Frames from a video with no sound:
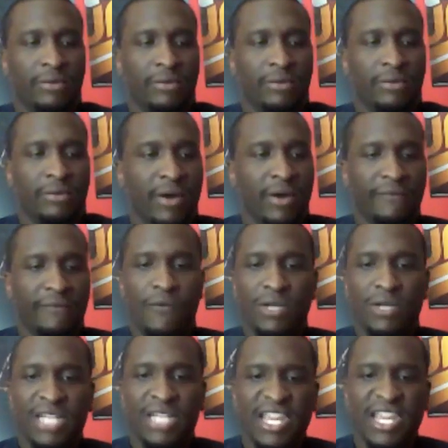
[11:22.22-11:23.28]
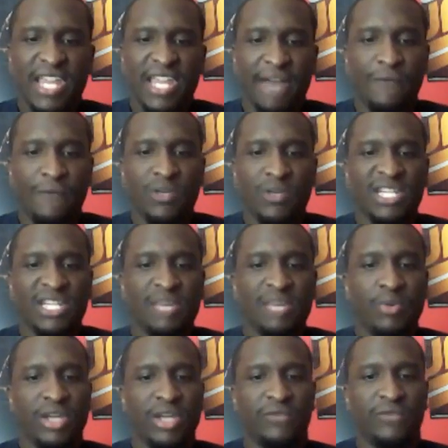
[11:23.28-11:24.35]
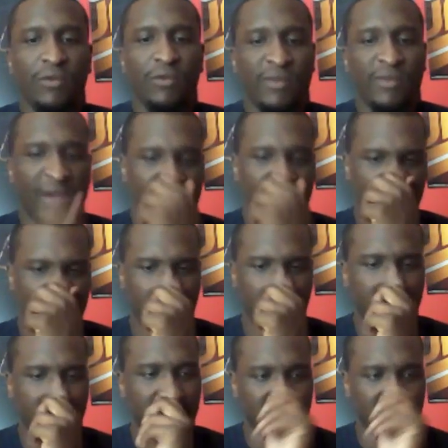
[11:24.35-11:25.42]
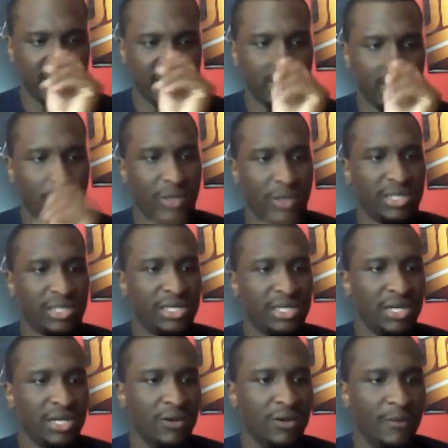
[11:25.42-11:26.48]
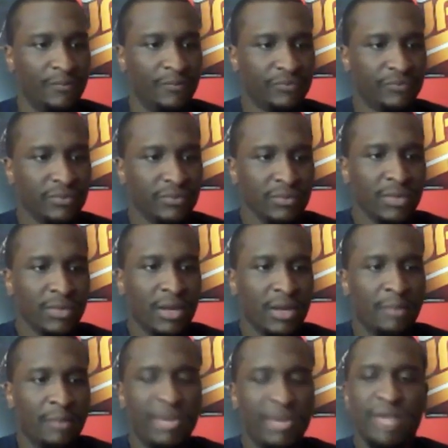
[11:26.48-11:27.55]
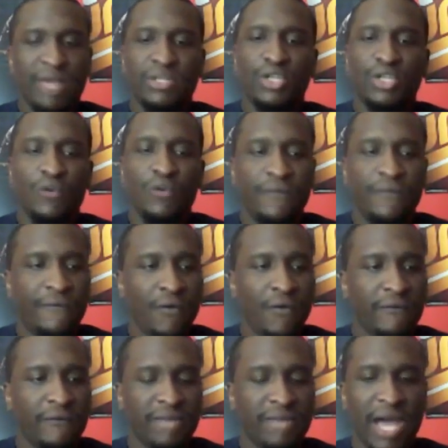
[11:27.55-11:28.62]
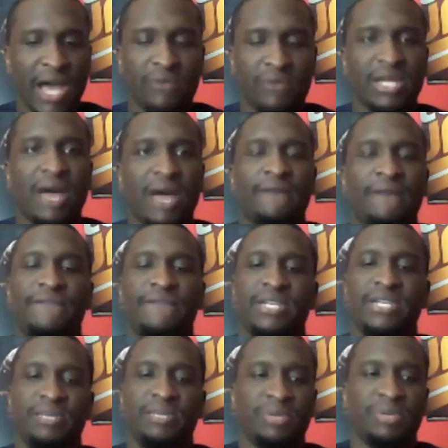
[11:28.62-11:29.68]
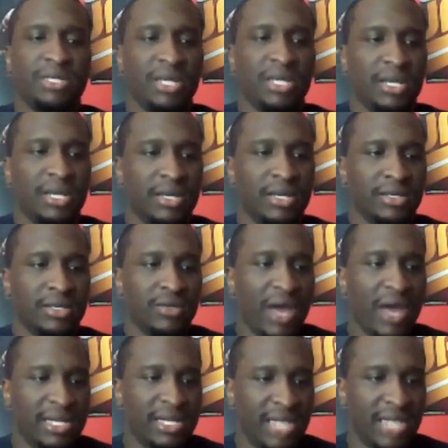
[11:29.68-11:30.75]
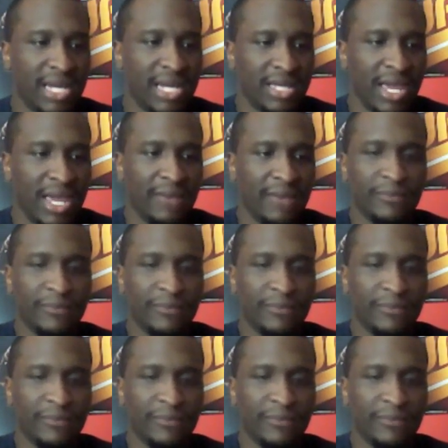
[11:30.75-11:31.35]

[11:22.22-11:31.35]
What, 14? He had 14 points, 4 rebounds, 3 assists, 1 steal. But he was 2 for 4 from downtown, 50%. So I'd take that.